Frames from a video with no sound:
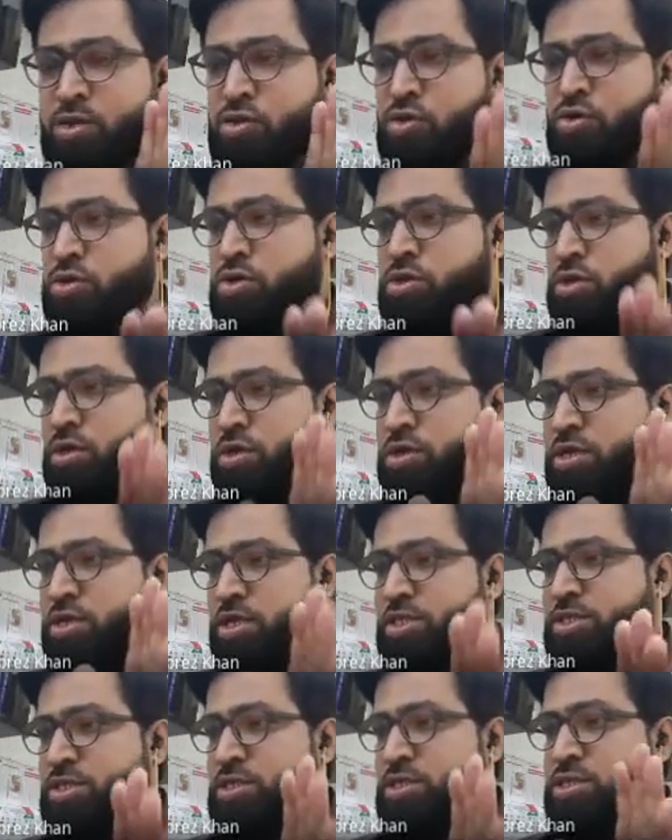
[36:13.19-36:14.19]
So
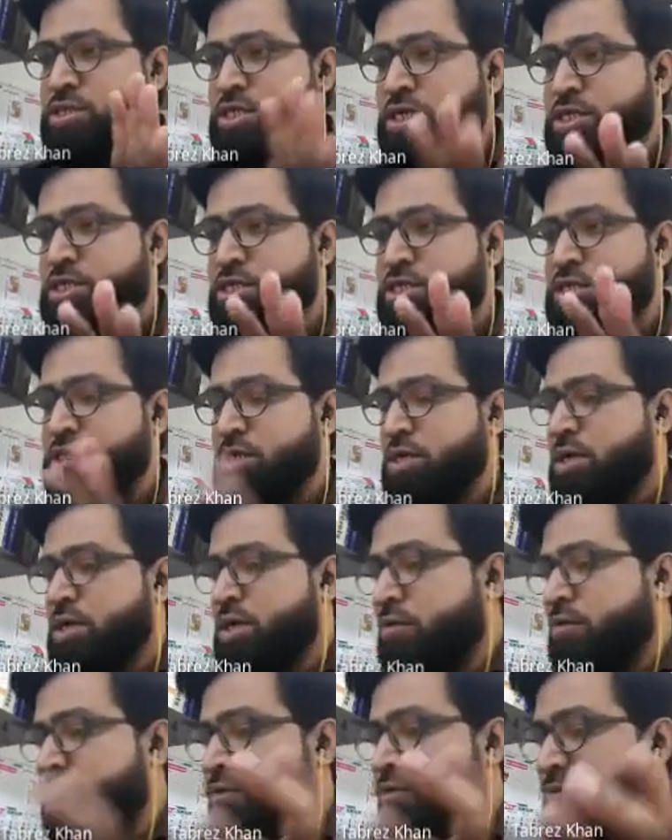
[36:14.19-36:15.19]
session 6,
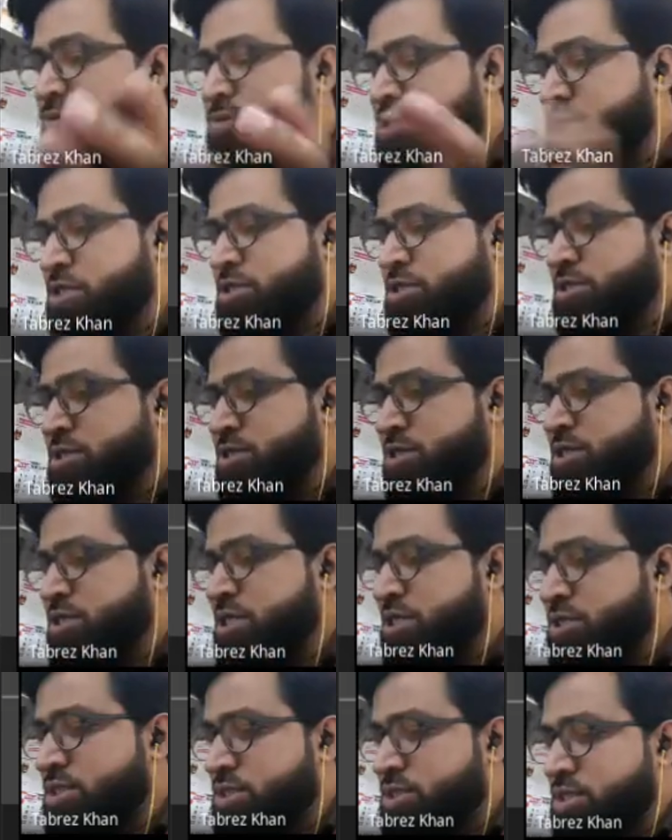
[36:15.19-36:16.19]
from session
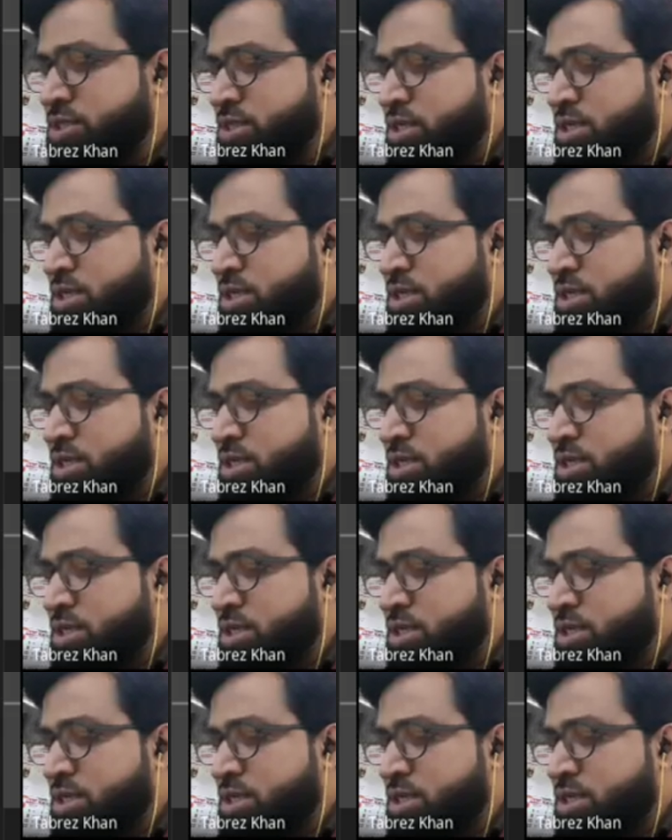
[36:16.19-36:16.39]
6,